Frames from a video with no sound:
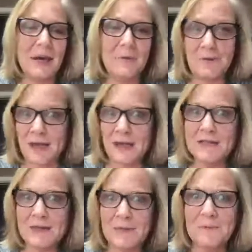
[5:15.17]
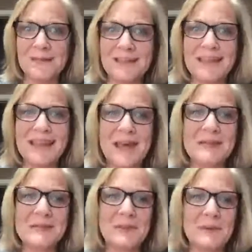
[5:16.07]
We're not done with it
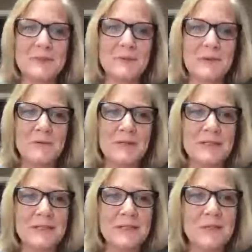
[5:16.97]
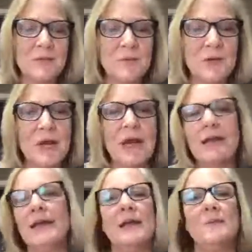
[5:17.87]
yet, but we will continue to work on
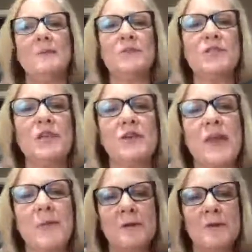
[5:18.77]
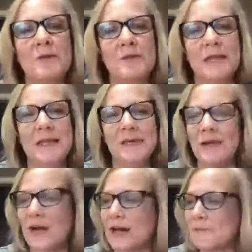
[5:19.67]
it and we'll share that with you later
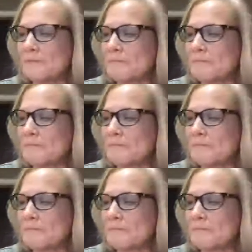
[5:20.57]
on.